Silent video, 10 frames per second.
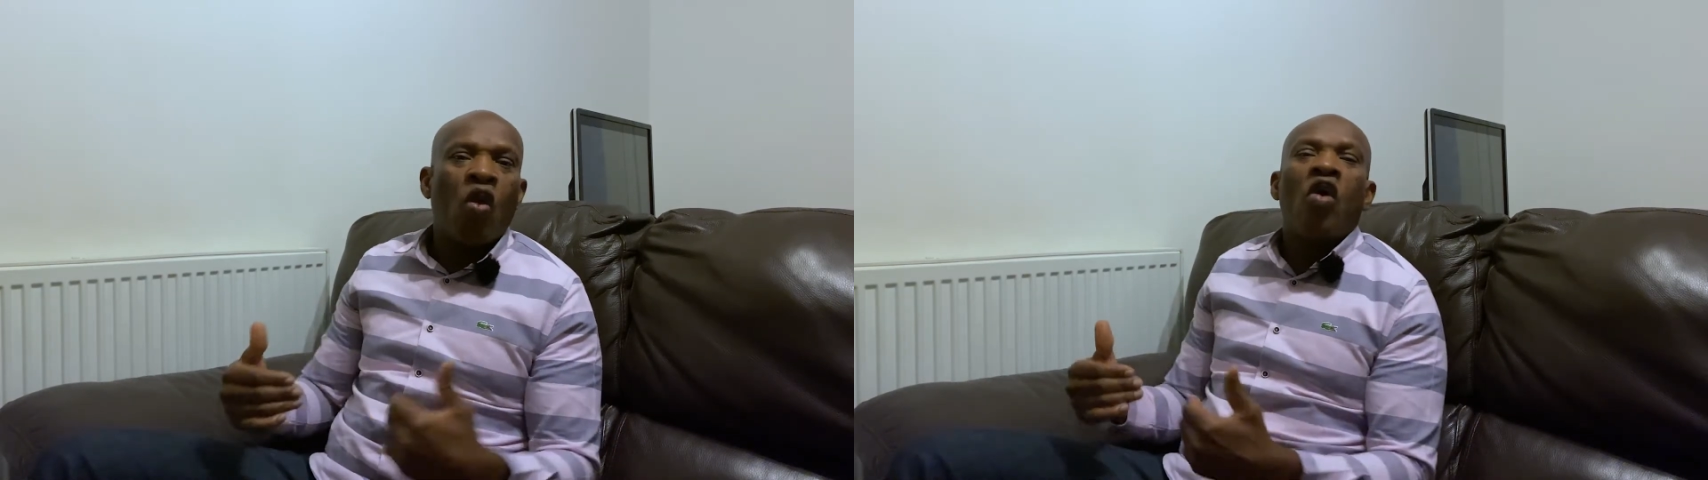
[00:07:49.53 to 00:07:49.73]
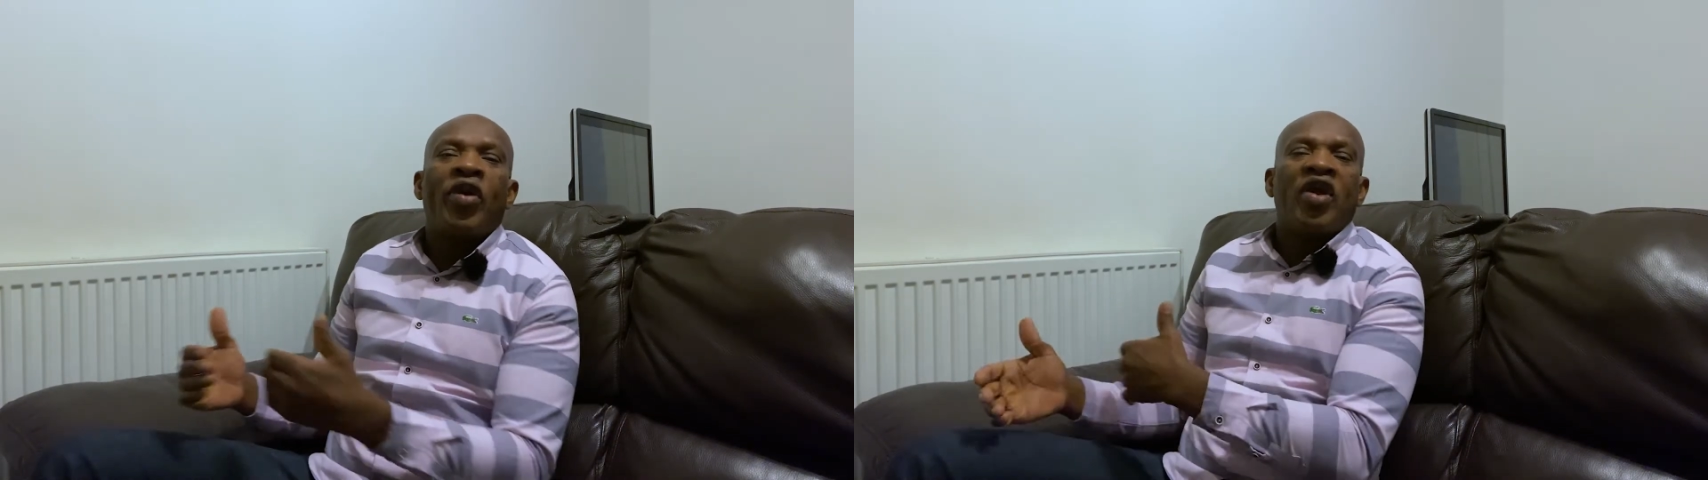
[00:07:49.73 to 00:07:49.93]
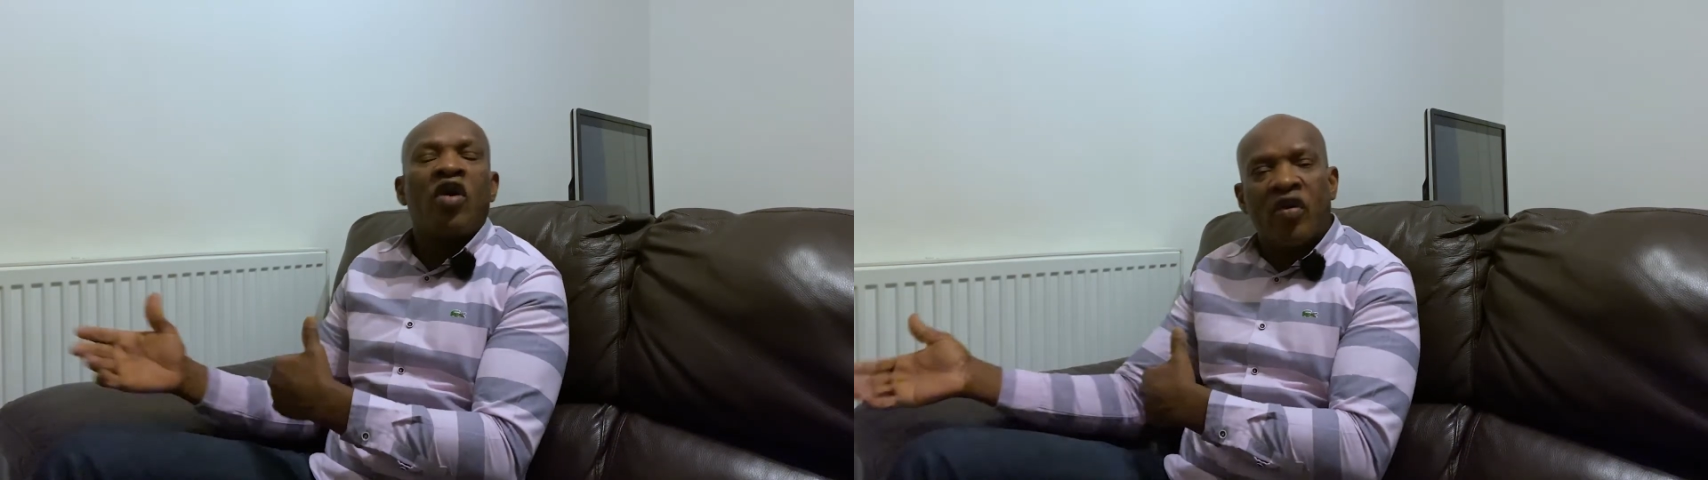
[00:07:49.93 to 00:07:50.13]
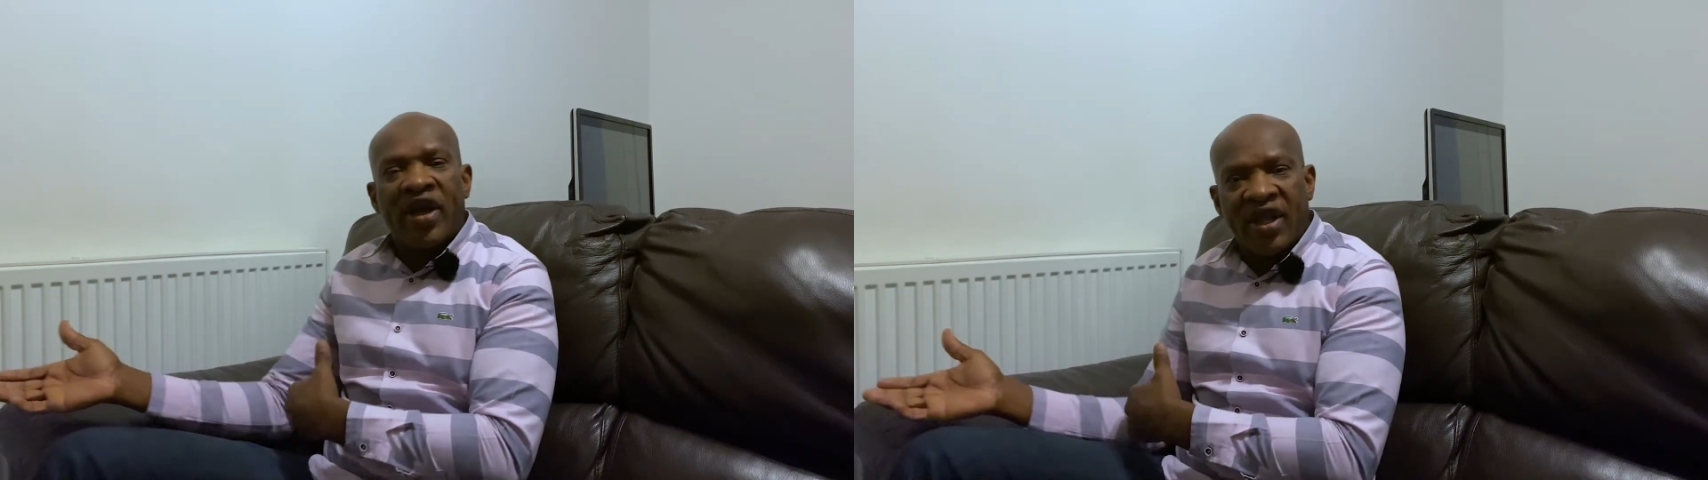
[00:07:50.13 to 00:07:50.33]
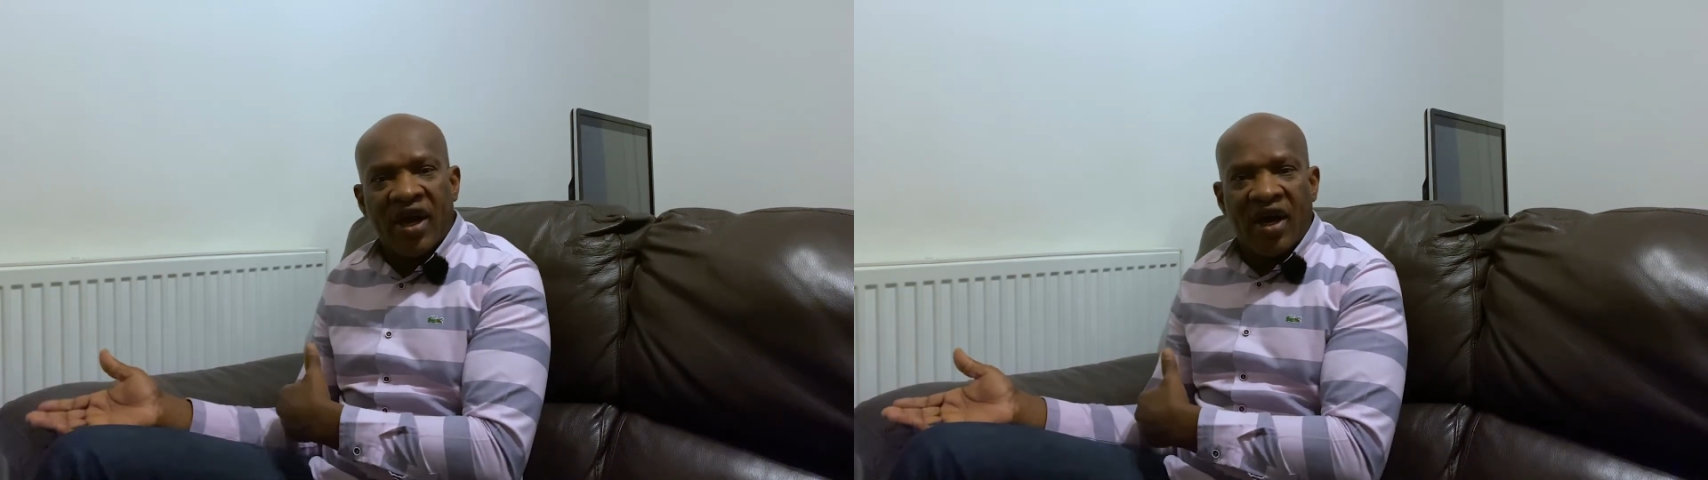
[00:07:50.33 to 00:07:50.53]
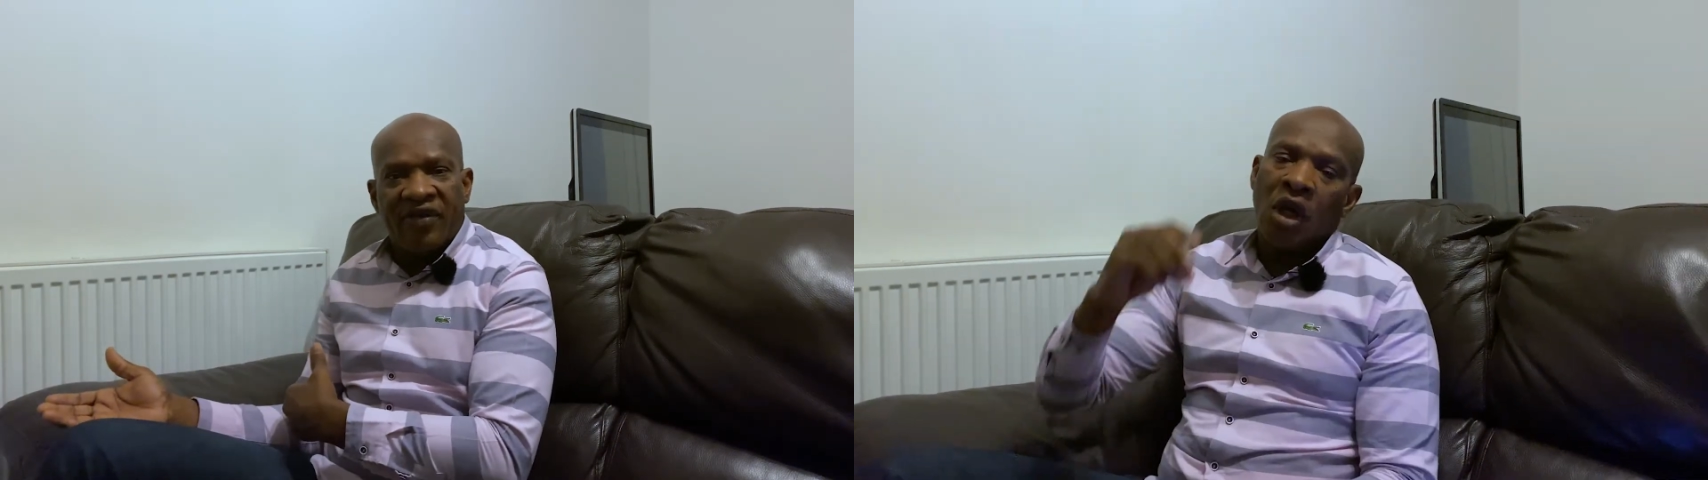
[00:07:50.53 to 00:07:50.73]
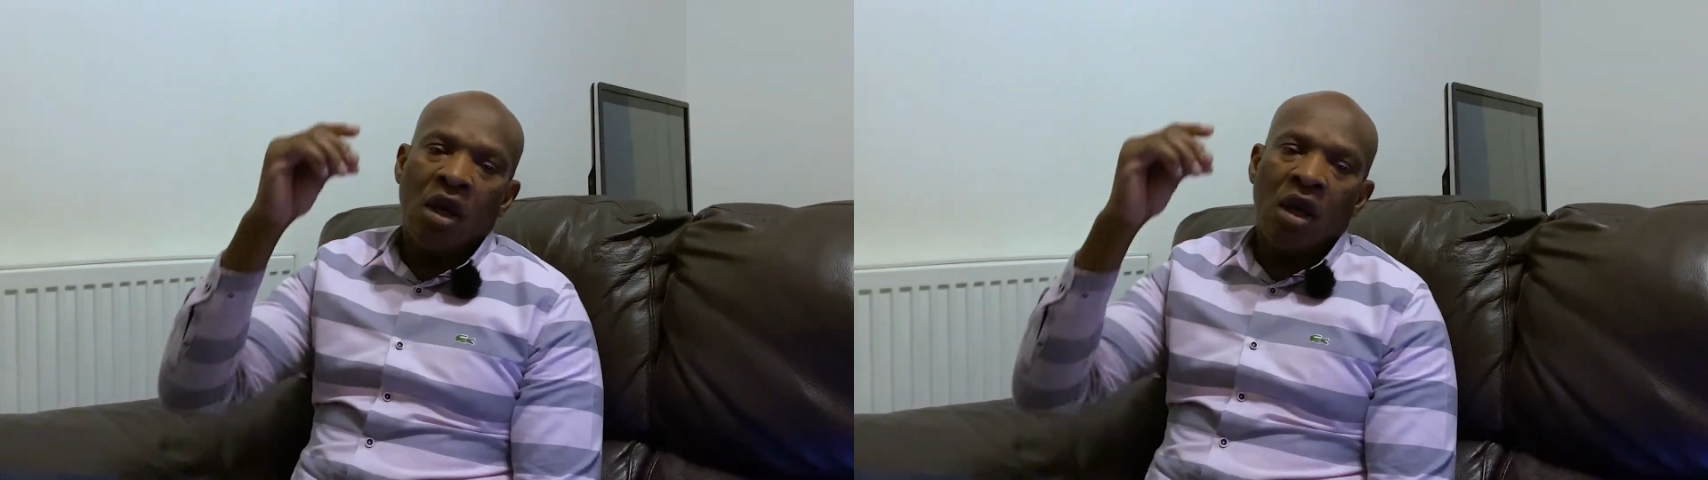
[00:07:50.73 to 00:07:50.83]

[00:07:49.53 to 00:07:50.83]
what we already have.